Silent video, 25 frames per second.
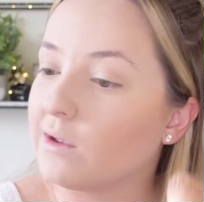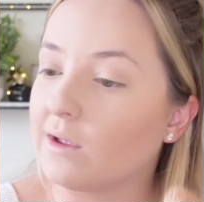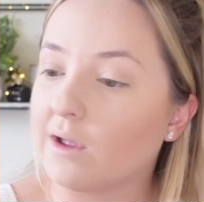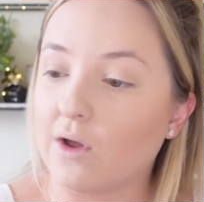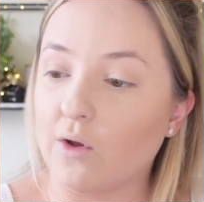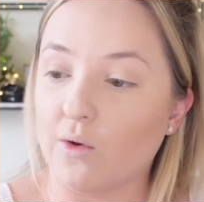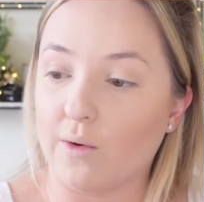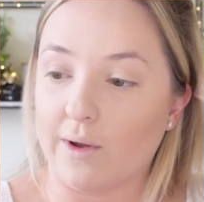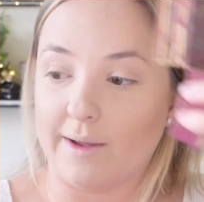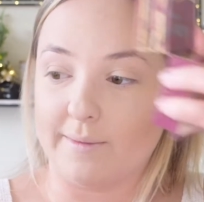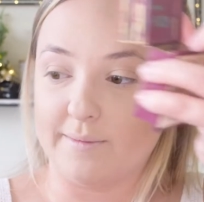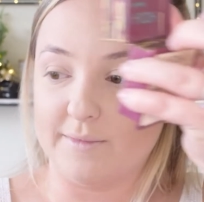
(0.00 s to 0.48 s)

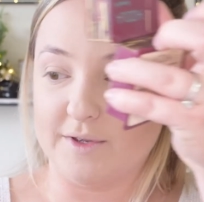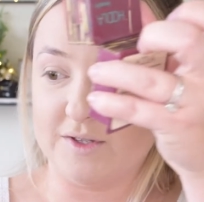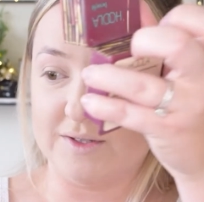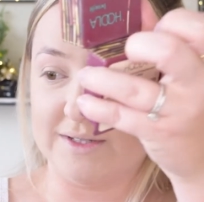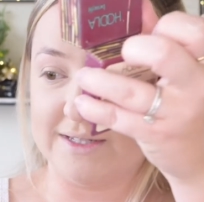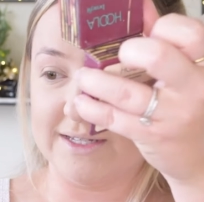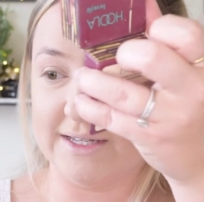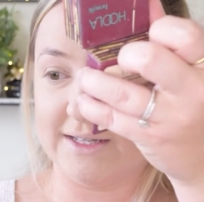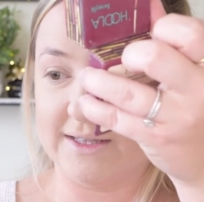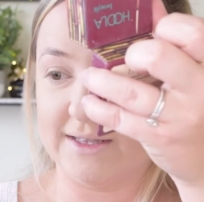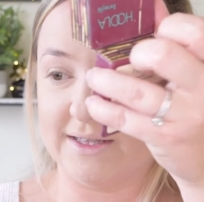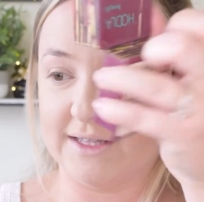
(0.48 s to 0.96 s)
Oh, I'm
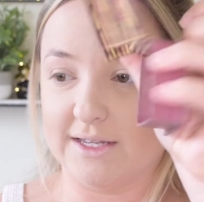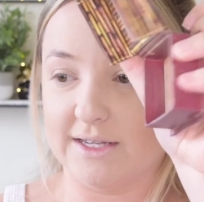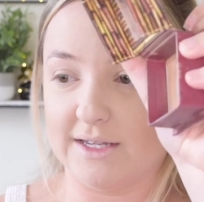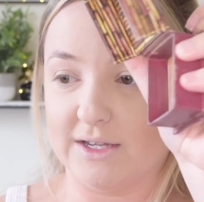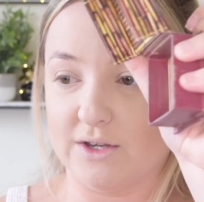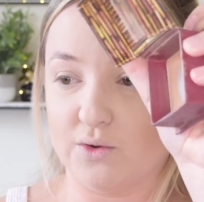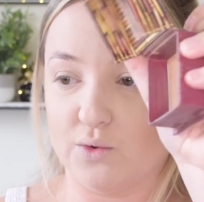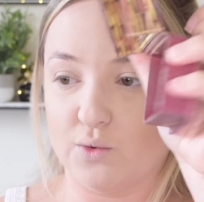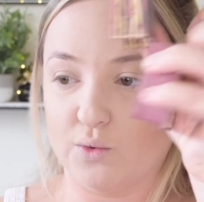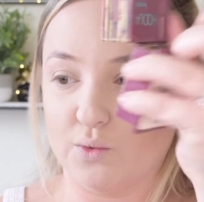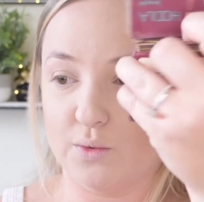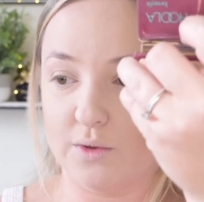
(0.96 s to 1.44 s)
using the
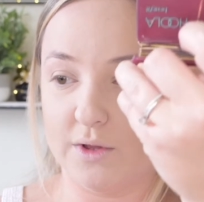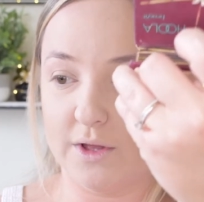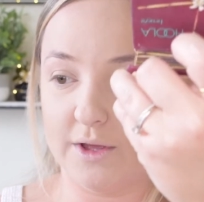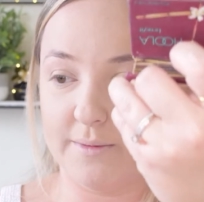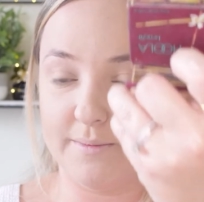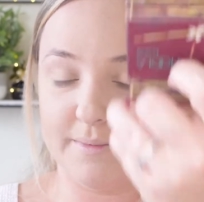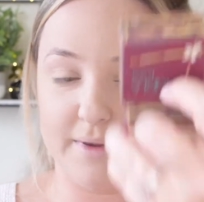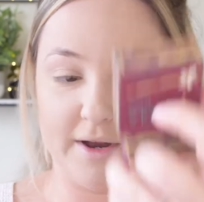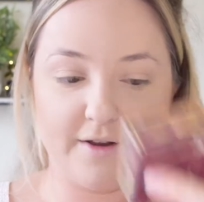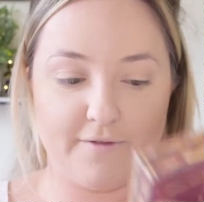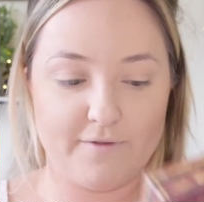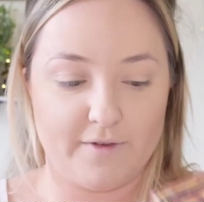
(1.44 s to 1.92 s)
Hoola
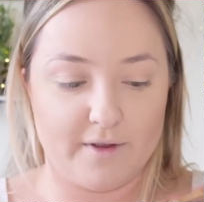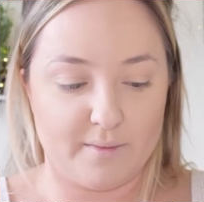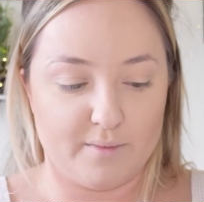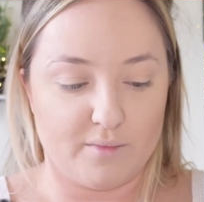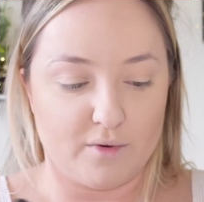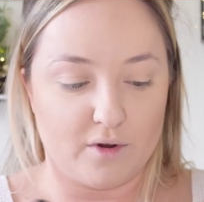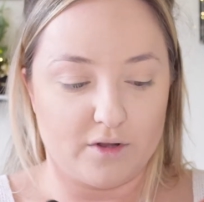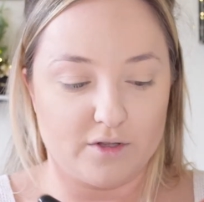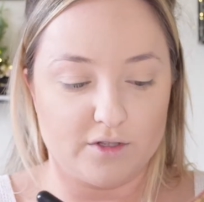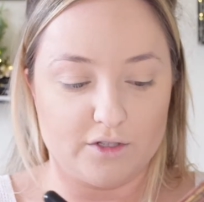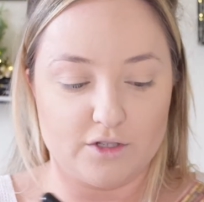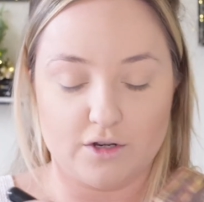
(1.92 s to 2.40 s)
Benefit
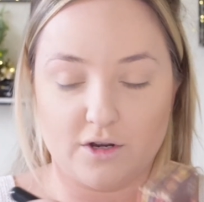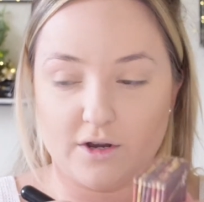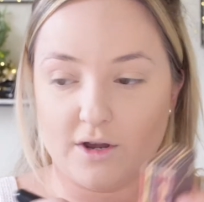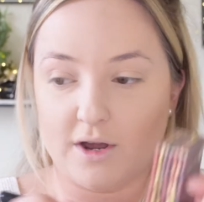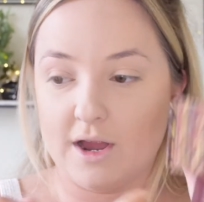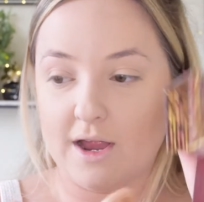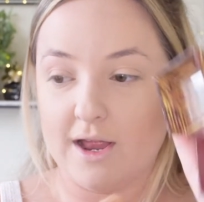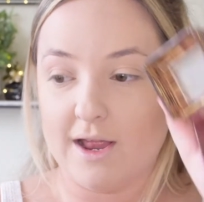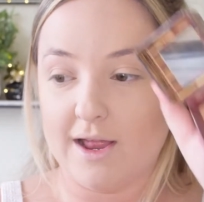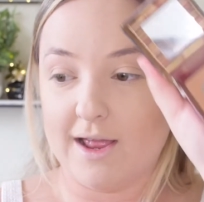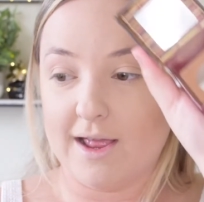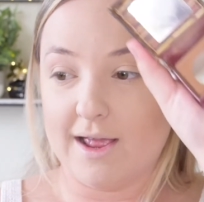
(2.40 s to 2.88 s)
Bronzer.
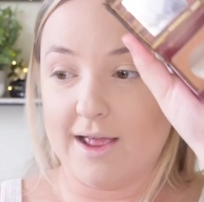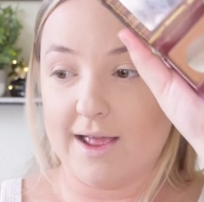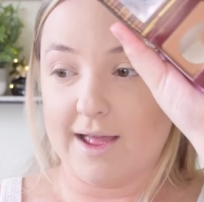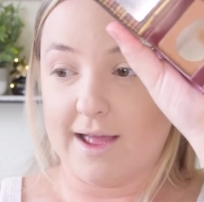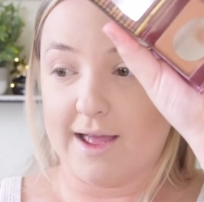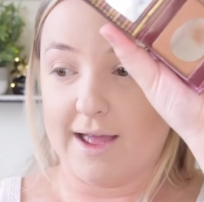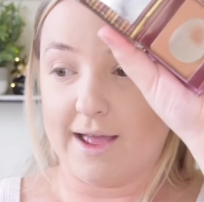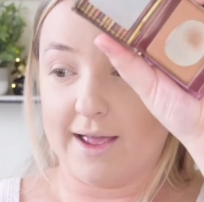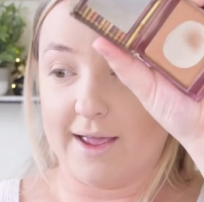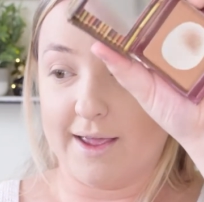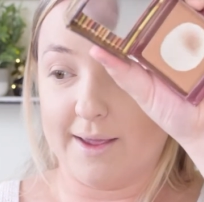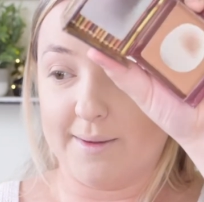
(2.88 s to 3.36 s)

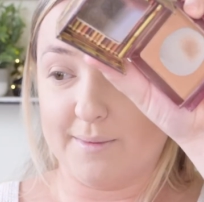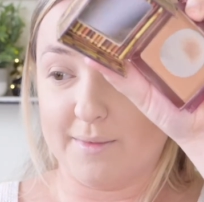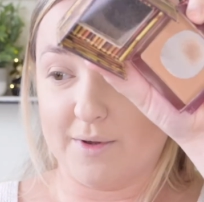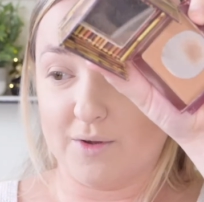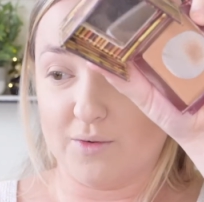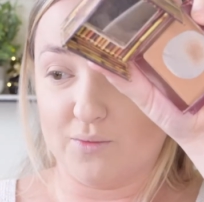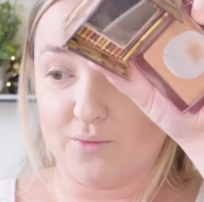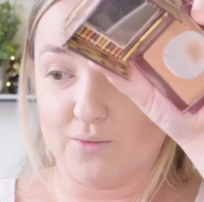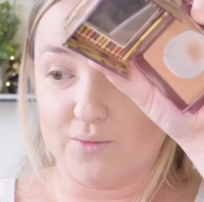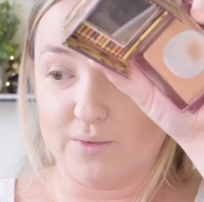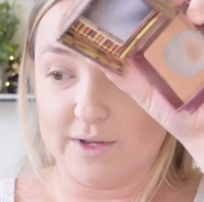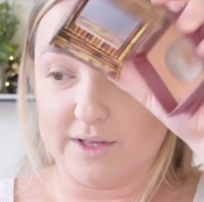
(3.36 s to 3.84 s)
I'm
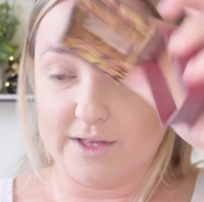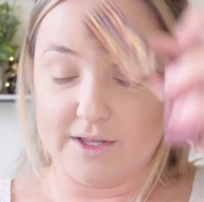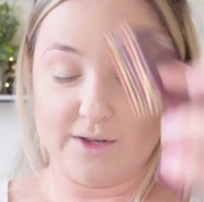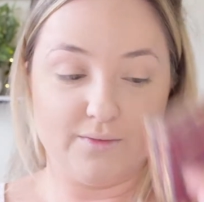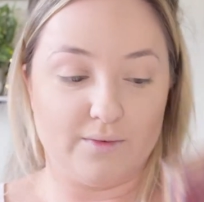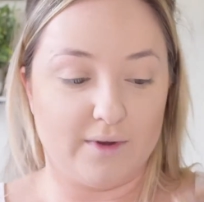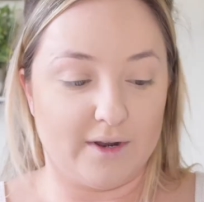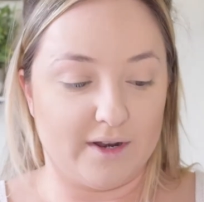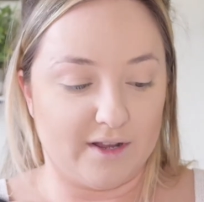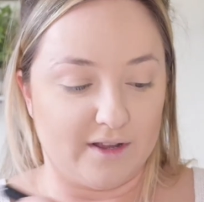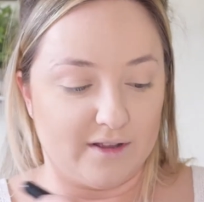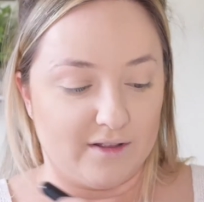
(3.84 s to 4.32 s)
really
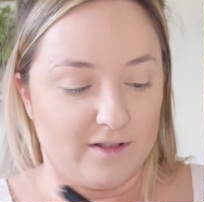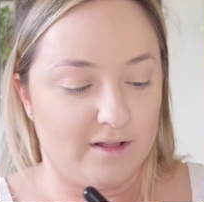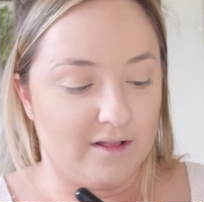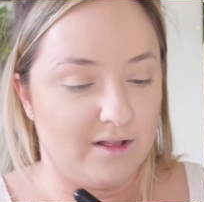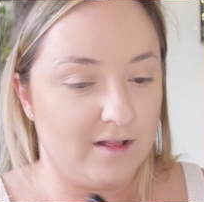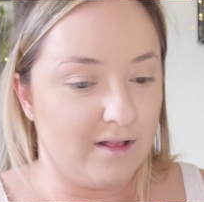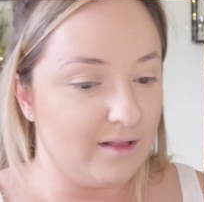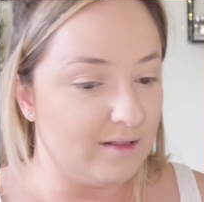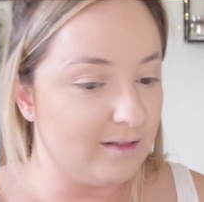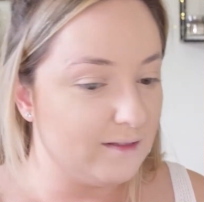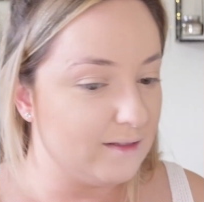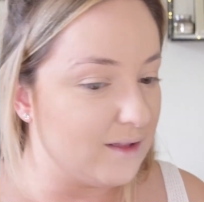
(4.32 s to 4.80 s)
running
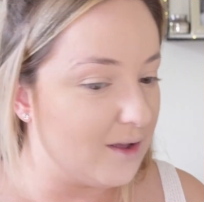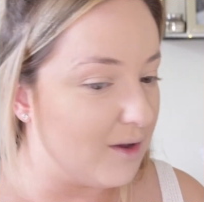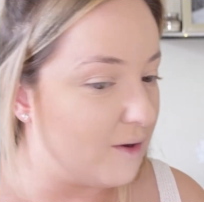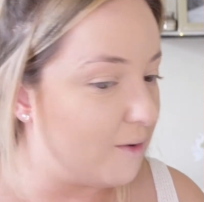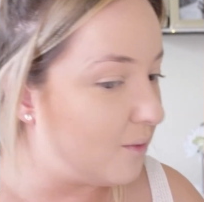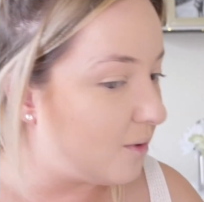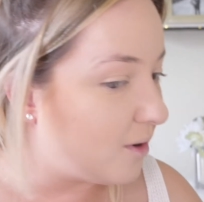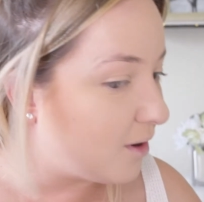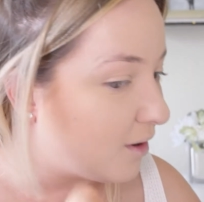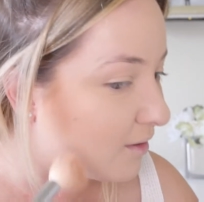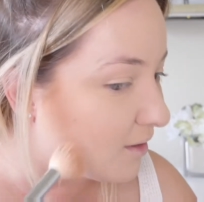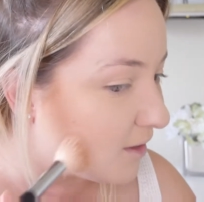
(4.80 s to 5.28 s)
low
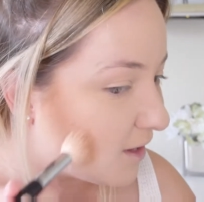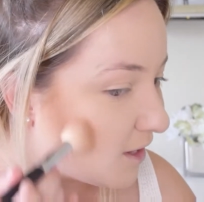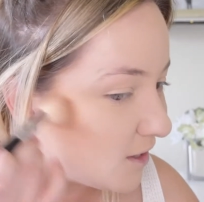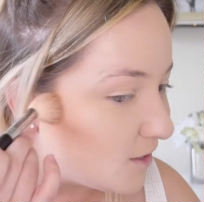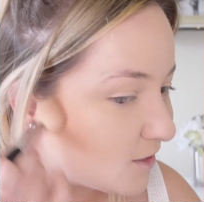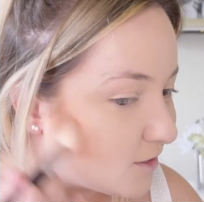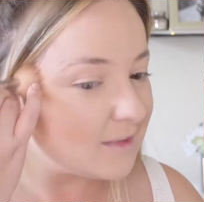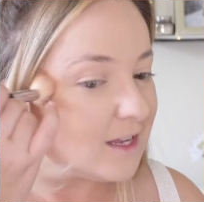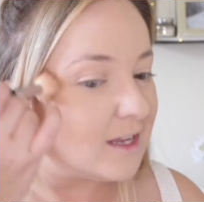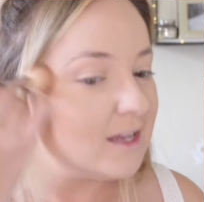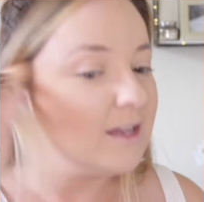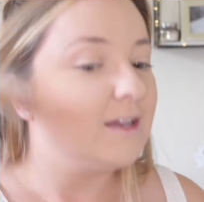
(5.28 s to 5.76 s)
on this.